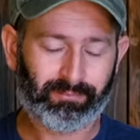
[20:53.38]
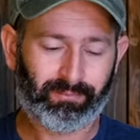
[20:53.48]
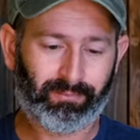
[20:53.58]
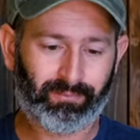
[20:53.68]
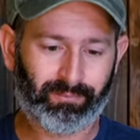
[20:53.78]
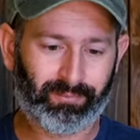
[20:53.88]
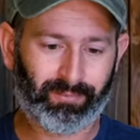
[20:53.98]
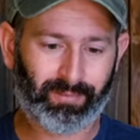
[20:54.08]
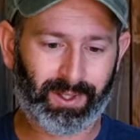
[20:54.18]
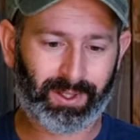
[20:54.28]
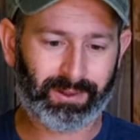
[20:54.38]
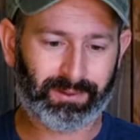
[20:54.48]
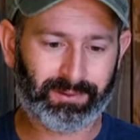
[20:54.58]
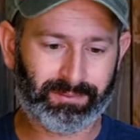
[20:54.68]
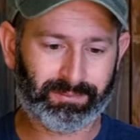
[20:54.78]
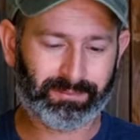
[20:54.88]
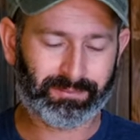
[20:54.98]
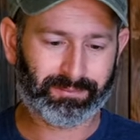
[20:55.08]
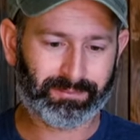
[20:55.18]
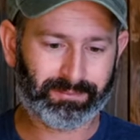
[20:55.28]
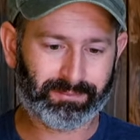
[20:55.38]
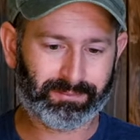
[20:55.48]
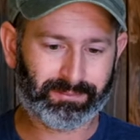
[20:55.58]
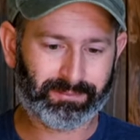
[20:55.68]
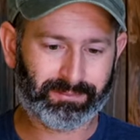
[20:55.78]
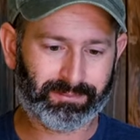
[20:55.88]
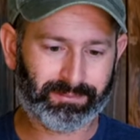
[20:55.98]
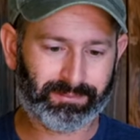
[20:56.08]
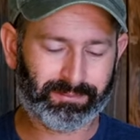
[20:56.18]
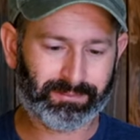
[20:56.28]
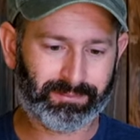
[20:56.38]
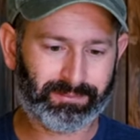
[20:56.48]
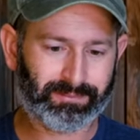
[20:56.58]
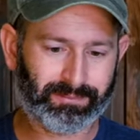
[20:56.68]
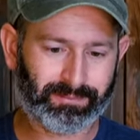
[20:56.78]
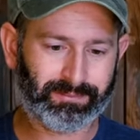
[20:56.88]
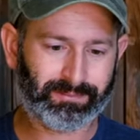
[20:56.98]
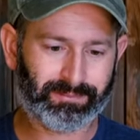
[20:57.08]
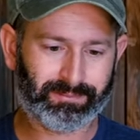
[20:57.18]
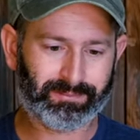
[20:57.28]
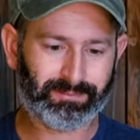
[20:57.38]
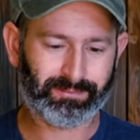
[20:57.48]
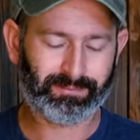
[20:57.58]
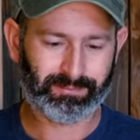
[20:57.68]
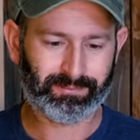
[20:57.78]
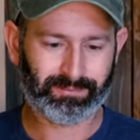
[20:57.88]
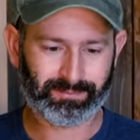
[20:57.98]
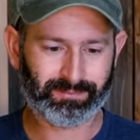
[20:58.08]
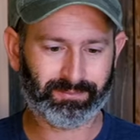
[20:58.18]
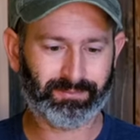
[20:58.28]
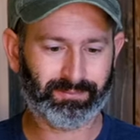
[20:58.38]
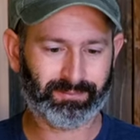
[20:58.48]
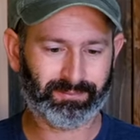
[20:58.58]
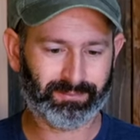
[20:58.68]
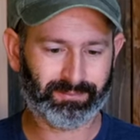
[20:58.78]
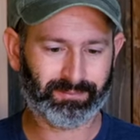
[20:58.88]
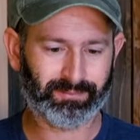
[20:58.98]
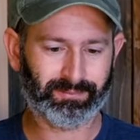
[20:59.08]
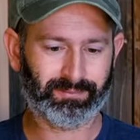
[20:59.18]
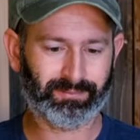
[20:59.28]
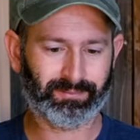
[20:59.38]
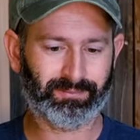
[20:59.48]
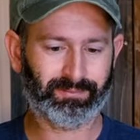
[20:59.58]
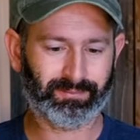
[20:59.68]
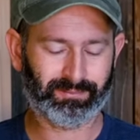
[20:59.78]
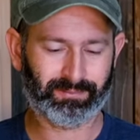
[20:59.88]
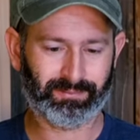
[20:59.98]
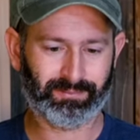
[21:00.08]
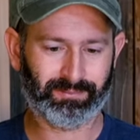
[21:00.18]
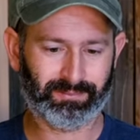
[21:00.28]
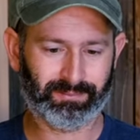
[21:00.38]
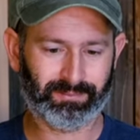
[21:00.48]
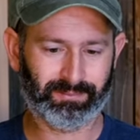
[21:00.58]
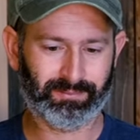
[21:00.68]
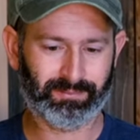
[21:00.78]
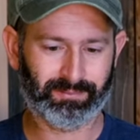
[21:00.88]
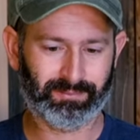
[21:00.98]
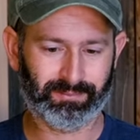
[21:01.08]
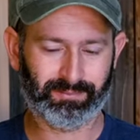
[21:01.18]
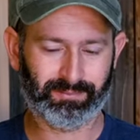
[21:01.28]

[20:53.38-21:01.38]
No words are spoken by the person on screen.